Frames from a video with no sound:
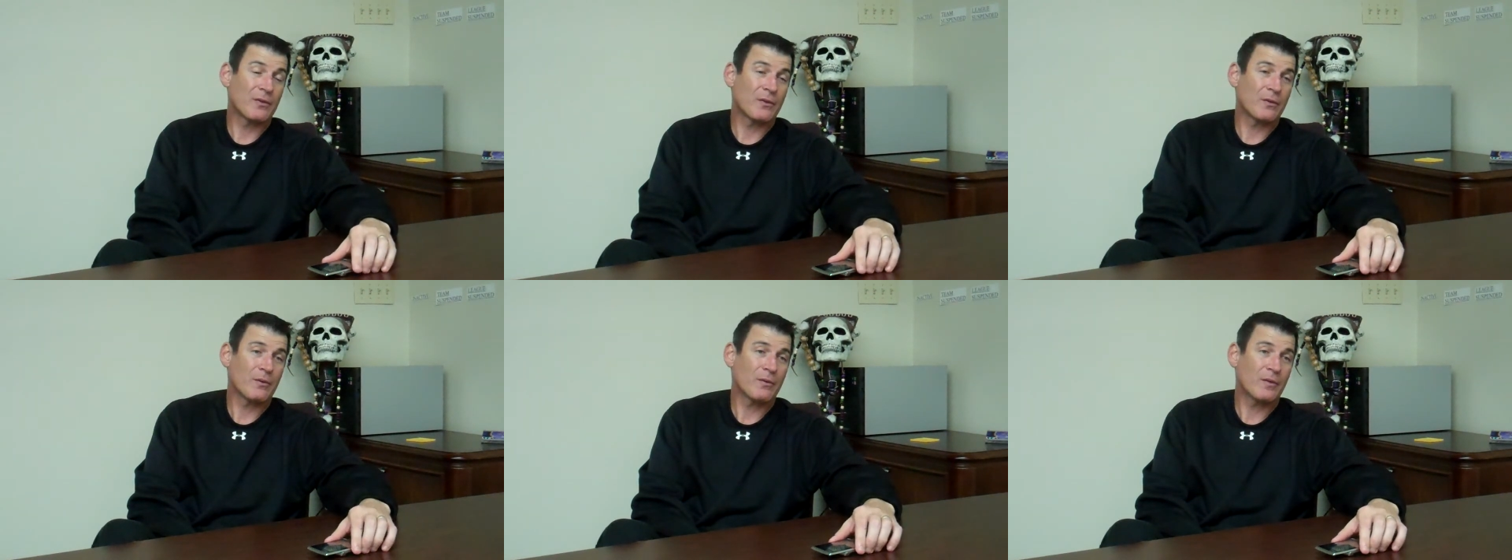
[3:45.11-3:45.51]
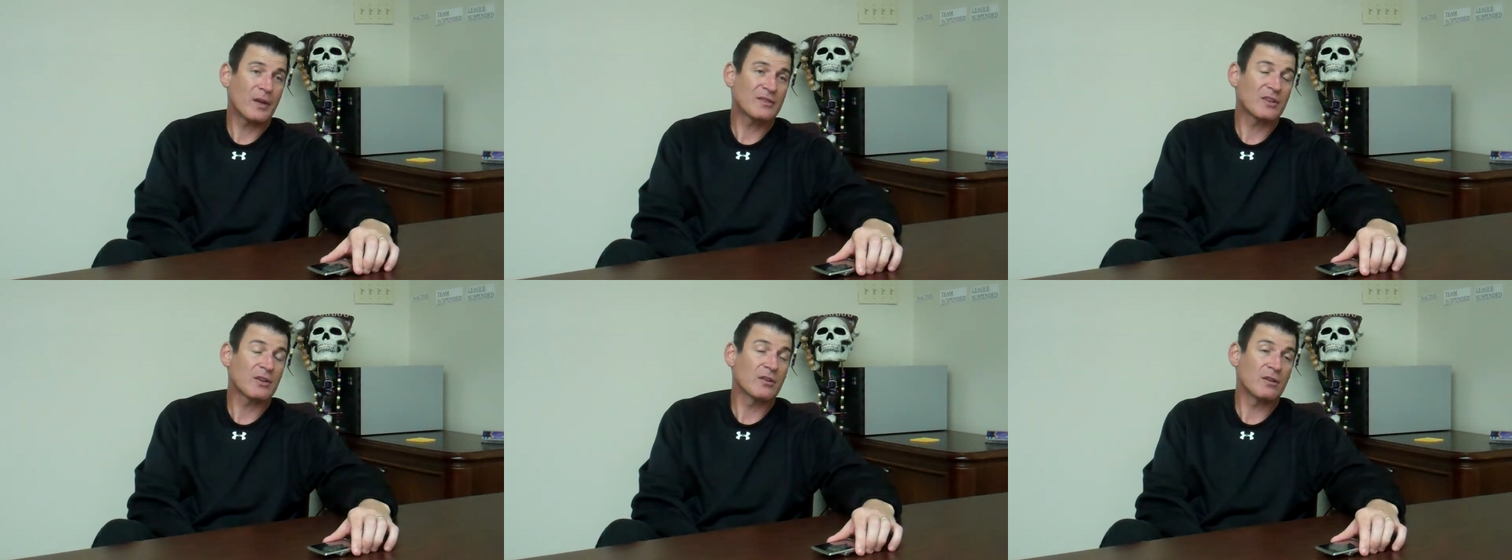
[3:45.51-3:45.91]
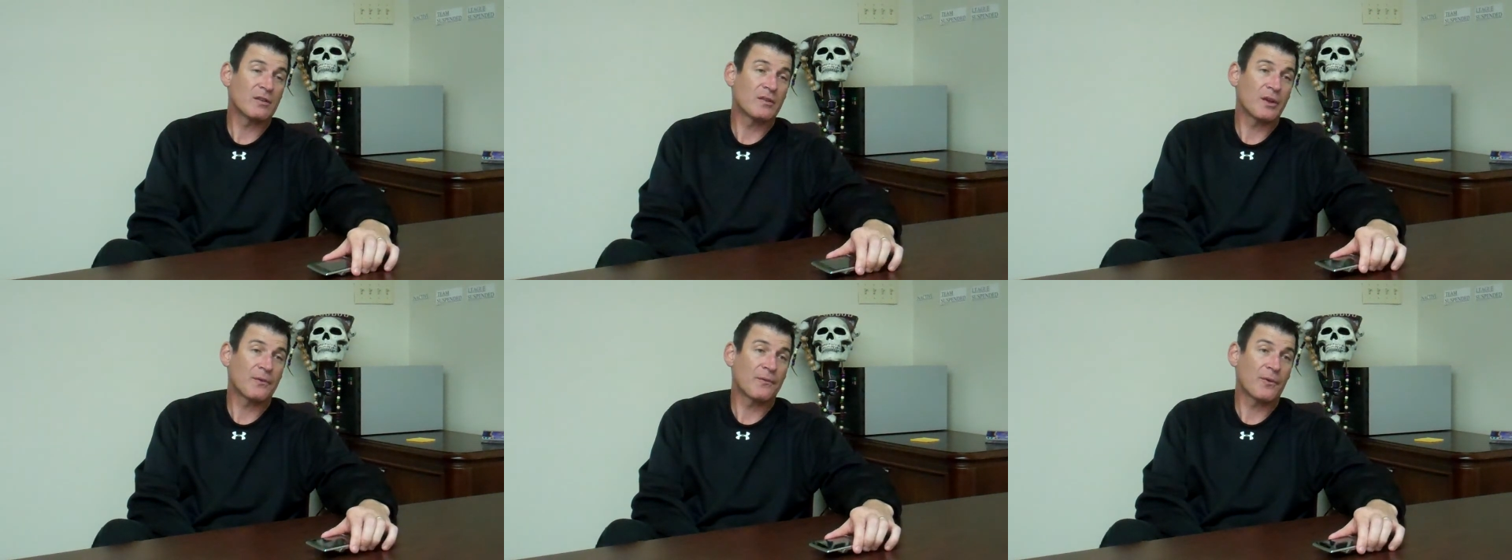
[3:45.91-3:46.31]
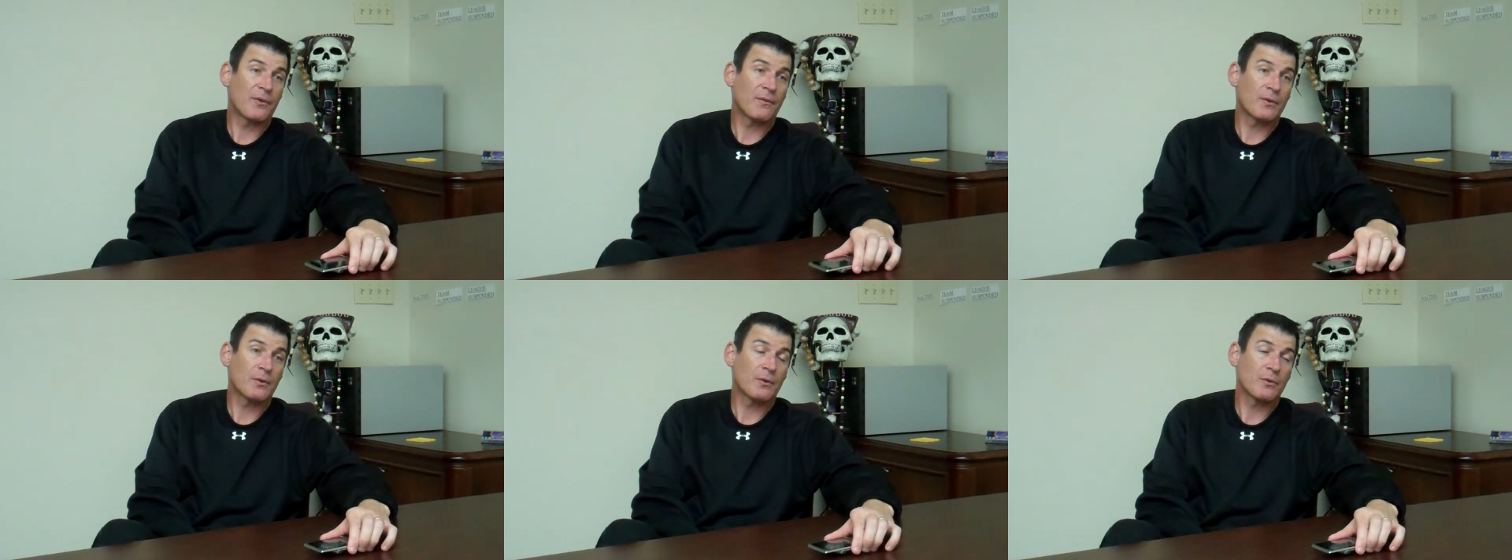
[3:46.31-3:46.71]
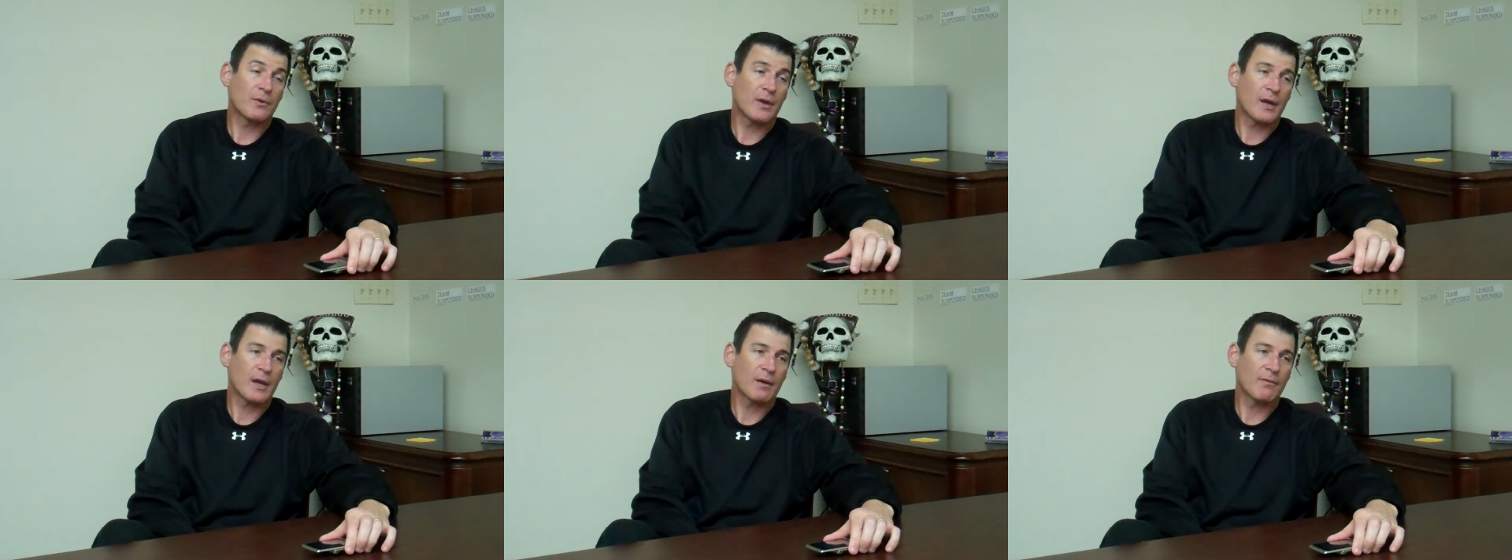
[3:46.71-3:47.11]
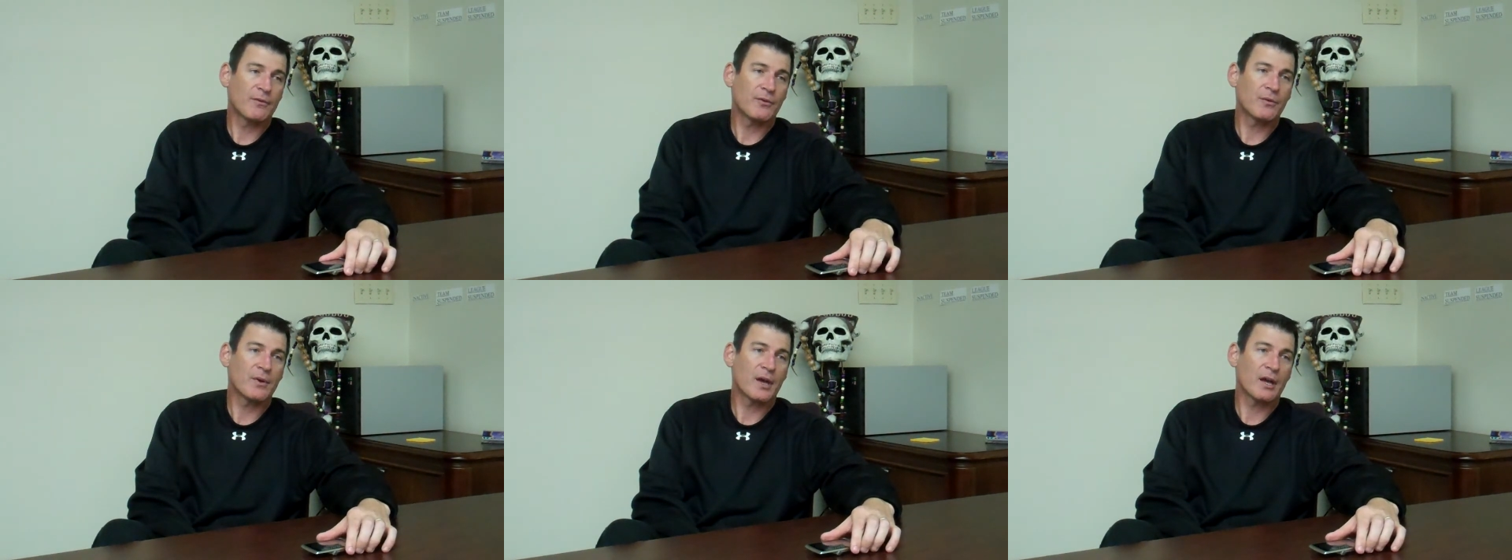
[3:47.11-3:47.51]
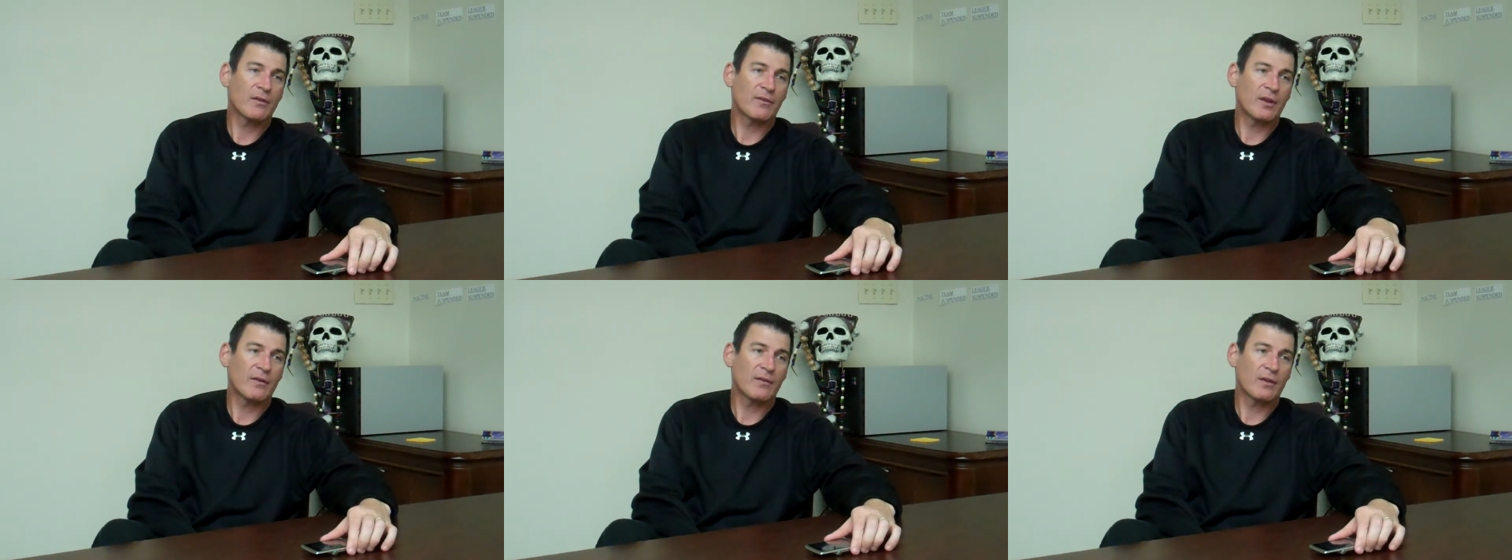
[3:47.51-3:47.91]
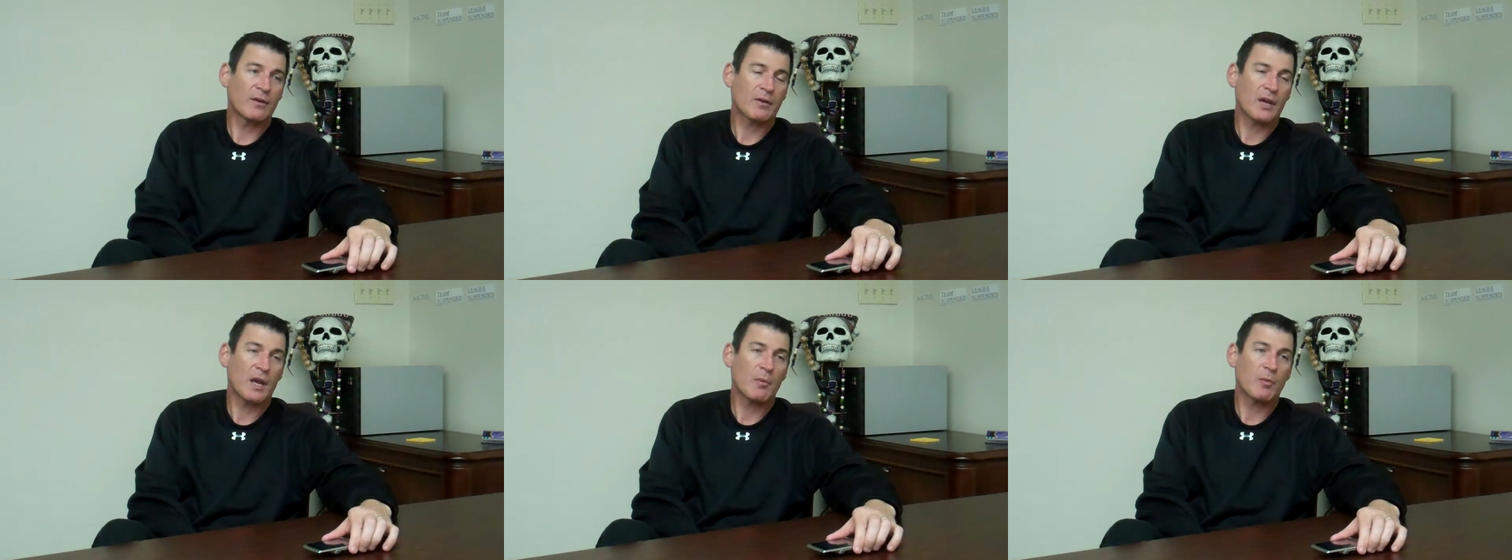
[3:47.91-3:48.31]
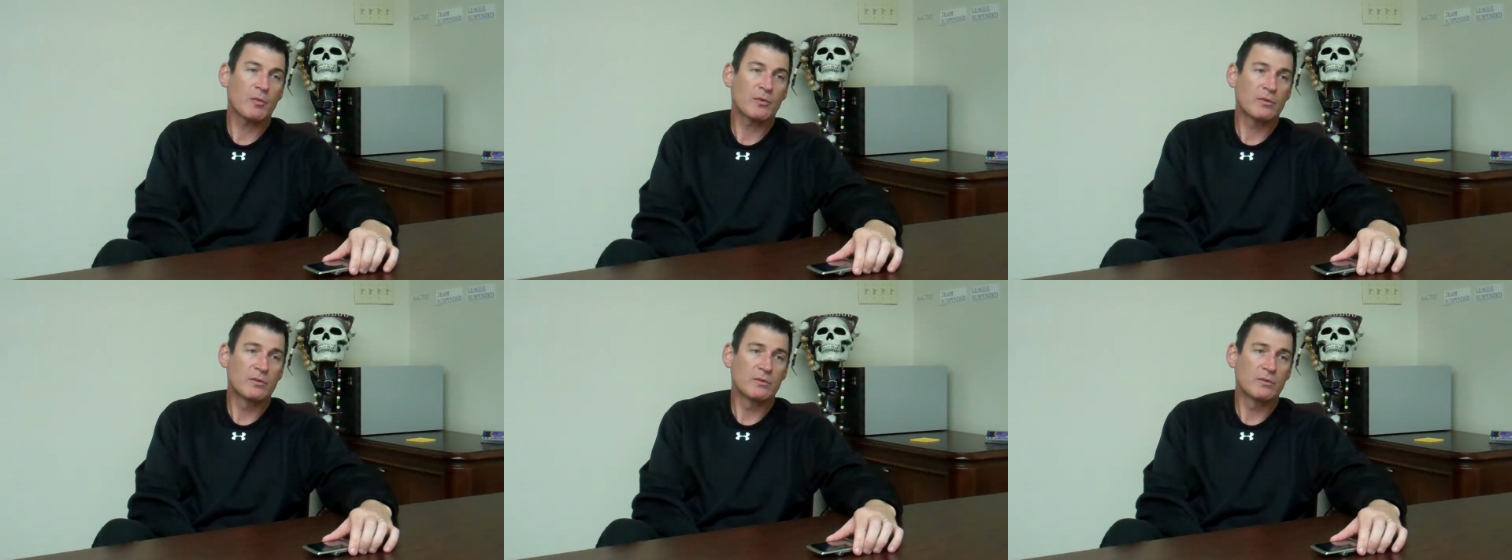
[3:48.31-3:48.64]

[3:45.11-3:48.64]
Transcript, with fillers: So that's a good thing for the Voodoo to have two guys that are capable.